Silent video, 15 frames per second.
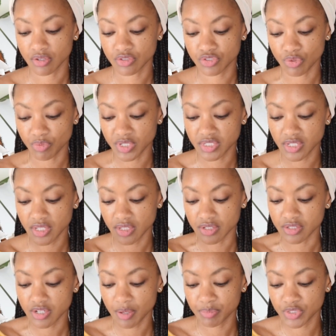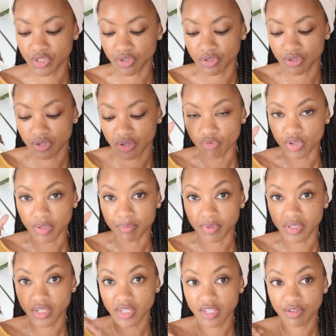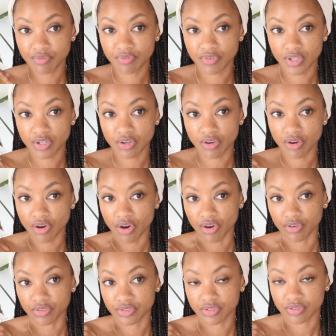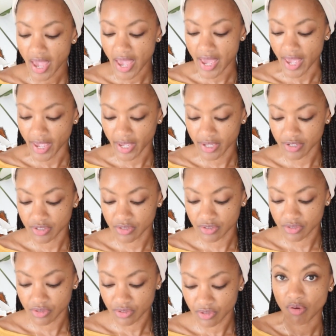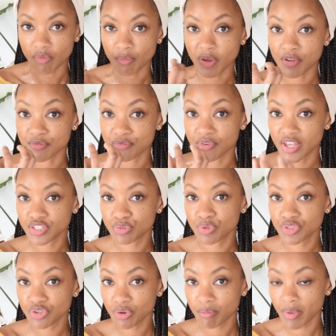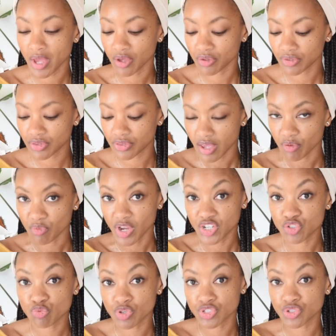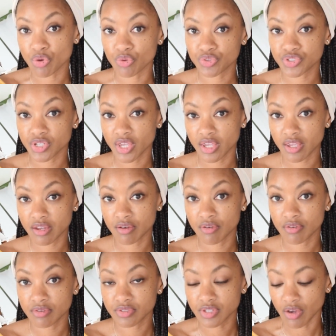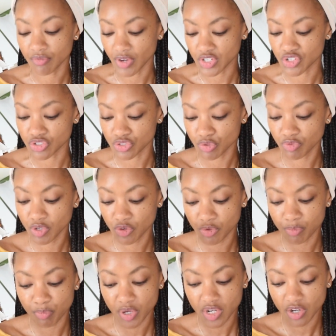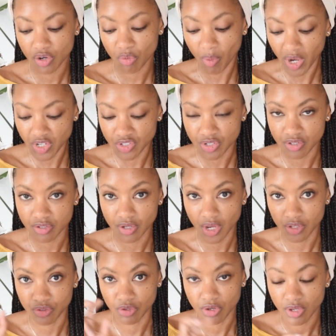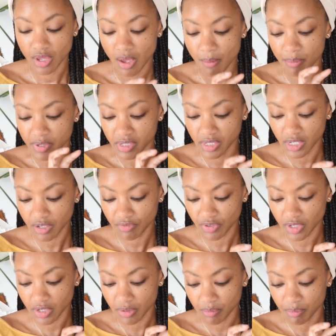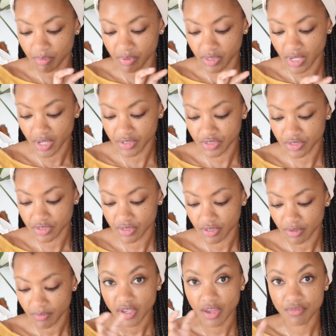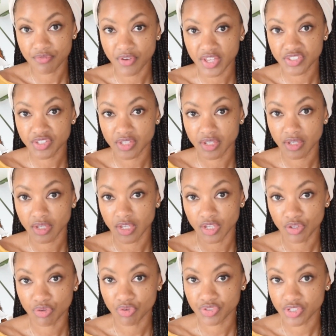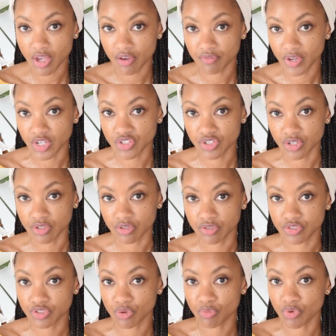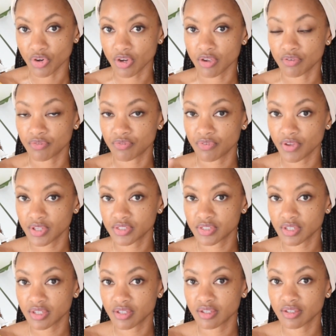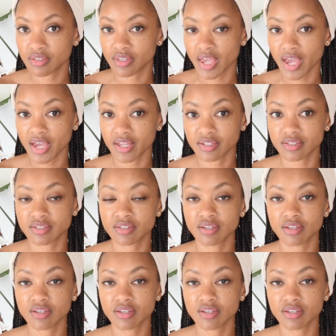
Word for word: So we see the steps here. We believe in our hearts and confess with our mouth, which results in salvation. So we put an equation together, believing plus confessing equals salvation. So we're confessing that